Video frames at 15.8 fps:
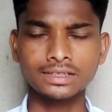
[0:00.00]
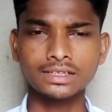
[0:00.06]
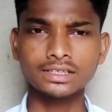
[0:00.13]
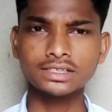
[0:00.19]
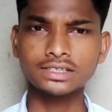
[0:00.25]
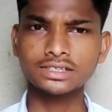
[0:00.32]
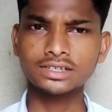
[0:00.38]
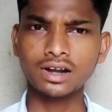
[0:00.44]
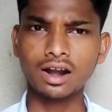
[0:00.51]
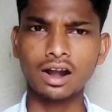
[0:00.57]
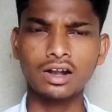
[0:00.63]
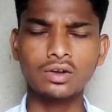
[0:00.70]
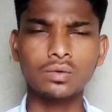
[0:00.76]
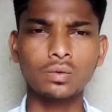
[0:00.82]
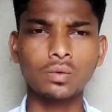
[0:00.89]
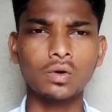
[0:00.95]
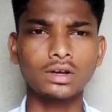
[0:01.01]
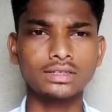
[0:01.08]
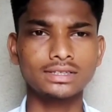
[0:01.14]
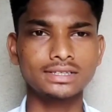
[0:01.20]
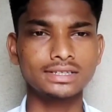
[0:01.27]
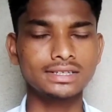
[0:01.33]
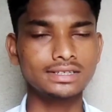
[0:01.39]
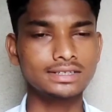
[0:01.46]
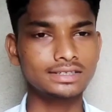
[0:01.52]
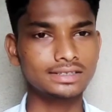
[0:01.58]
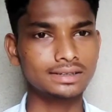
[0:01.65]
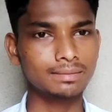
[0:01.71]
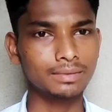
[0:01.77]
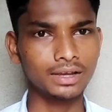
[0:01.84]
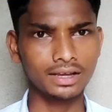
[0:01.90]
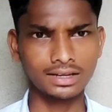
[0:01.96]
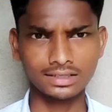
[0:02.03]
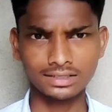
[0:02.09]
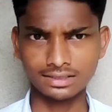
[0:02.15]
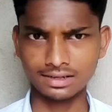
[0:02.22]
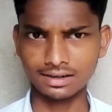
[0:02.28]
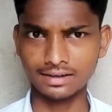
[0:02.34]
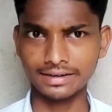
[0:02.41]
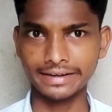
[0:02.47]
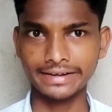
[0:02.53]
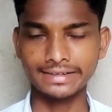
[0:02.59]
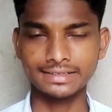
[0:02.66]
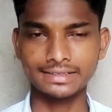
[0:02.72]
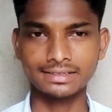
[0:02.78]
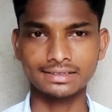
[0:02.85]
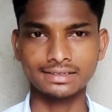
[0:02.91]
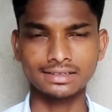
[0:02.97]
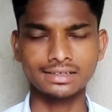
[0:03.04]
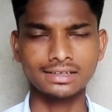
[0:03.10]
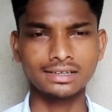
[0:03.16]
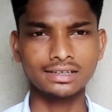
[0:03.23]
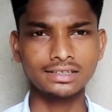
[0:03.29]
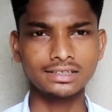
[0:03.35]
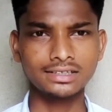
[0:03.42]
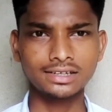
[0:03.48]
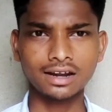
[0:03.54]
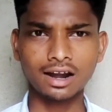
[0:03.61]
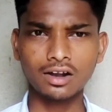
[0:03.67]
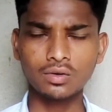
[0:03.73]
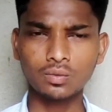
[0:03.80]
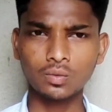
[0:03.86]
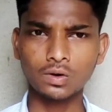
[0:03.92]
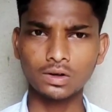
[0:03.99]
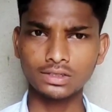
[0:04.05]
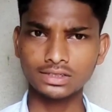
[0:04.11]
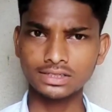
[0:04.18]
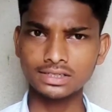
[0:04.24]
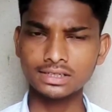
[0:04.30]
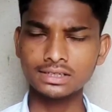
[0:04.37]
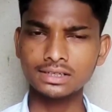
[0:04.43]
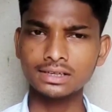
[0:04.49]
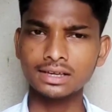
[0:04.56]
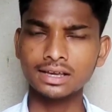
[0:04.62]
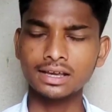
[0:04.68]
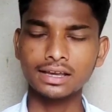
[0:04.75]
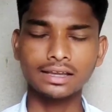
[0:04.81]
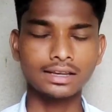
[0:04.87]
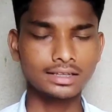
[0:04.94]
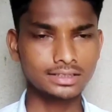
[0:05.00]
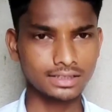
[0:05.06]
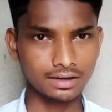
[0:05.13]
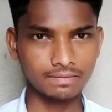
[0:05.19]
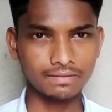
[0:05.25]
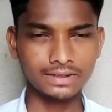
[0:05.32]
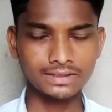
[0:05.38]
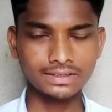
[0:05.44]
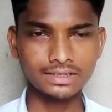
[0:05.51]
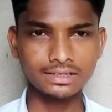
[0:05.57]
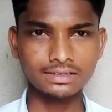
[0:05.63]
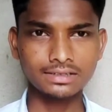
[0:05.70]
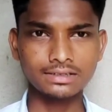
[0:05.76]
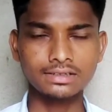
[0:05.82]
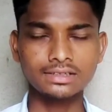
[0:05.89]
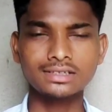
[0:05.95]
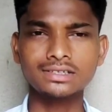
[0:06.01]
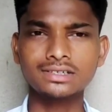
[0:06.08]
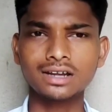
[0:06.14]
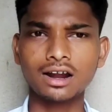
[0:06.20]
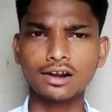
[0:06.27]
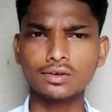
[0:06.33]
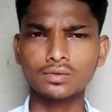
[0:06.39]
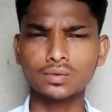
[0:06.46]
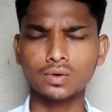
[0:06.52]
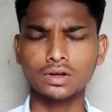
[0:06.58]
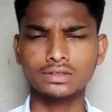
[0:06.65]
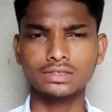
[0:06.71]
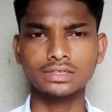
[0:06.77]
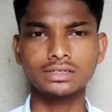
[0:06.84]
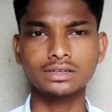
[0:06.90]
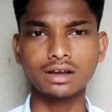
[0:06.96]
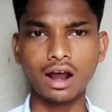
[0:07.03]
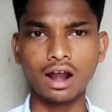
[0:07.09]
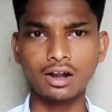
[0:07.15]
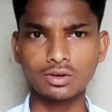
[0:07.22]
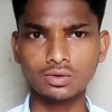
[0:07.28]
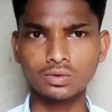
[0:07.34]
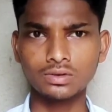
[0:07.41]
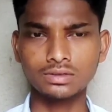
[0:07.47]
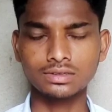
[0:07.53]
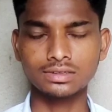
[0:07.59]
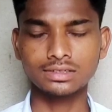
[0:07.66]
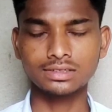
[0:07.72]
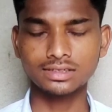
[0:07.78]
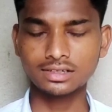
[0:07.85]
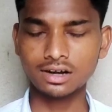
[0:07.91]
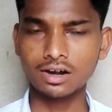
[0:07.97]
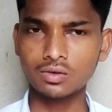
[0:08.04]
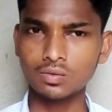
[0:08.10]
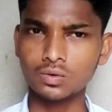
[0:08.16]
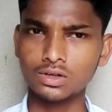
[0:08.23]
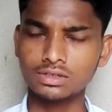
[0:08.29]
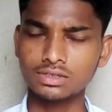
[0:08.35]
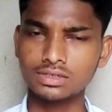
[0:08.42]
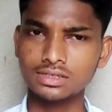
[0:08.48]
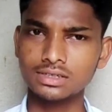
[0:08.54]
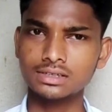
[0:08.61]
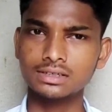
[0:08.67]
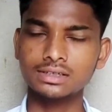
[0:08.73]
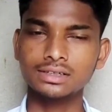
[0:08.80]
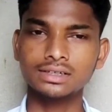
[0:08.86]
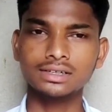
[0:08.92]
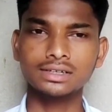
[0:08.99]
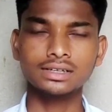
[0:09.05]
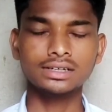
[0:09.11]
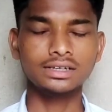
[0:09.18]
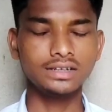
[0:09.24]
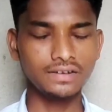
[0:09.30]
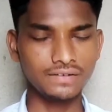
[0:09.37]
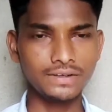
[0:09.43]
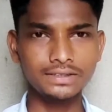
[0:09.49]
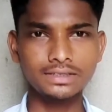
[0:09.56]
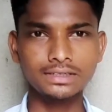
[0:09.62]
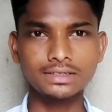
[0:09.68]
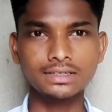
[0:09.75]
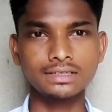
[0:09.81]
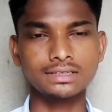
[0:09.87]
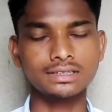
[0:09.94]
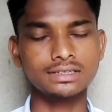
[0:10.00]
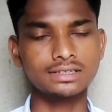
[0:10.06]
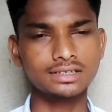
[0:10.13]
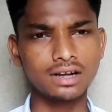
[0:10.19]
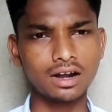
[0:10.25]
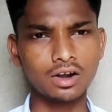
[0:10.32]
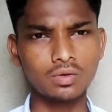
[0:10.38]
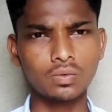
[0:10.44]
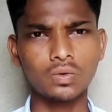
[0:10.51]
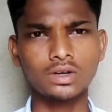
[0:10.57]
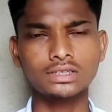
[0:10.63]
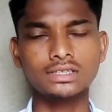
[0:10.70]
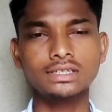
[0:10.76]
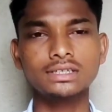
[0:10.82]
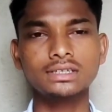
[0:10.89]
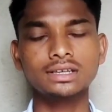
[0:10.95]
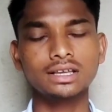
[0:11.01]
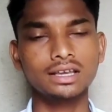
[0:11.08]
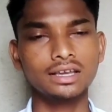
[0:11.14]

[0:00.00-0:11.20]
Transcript: start watching some English contents. Start watching English conversation, start watching cartoons, start watching TV series, start watching